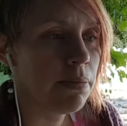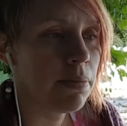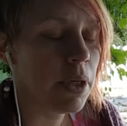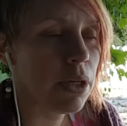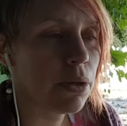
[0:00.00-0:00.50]

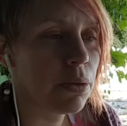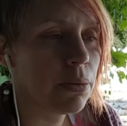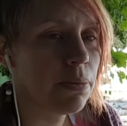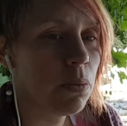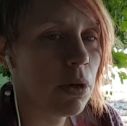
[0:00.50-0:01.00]
you
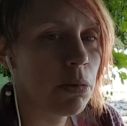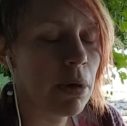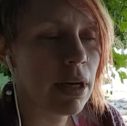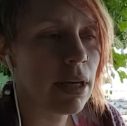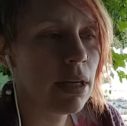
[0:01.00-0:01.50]
know, with
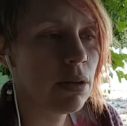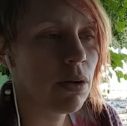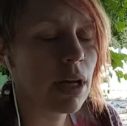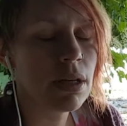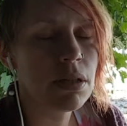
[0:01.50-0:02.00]
my
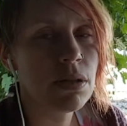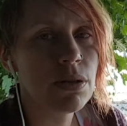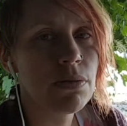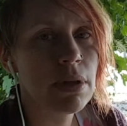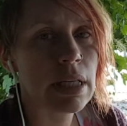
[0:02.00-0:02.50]

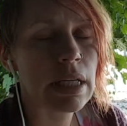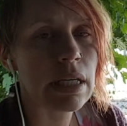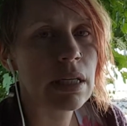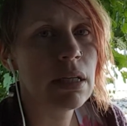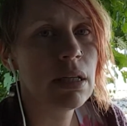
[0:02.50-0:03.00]
gratitude,
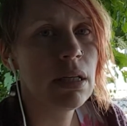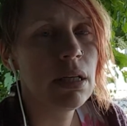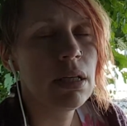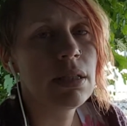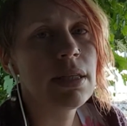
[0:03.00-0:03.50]
really
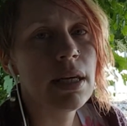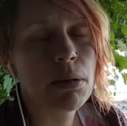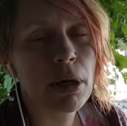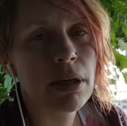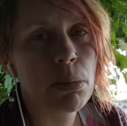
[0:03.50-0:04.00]

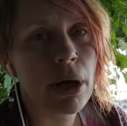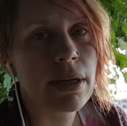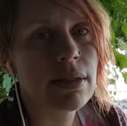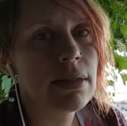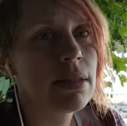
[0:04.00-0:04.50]
saying my
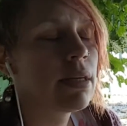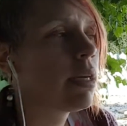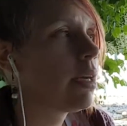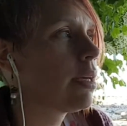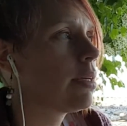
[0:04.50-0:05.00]
goodbyes.
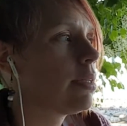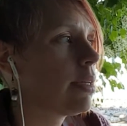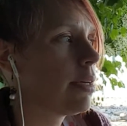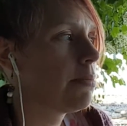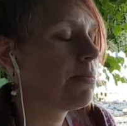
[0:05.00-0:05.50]
And
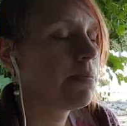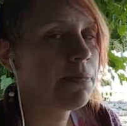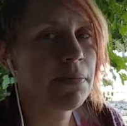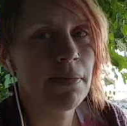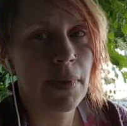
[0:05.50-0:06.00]

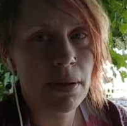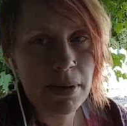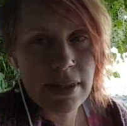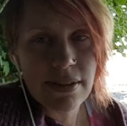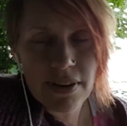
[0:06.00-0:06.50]

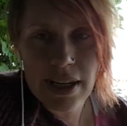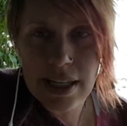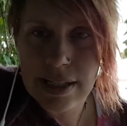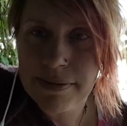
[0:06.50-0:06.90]
let's see if I can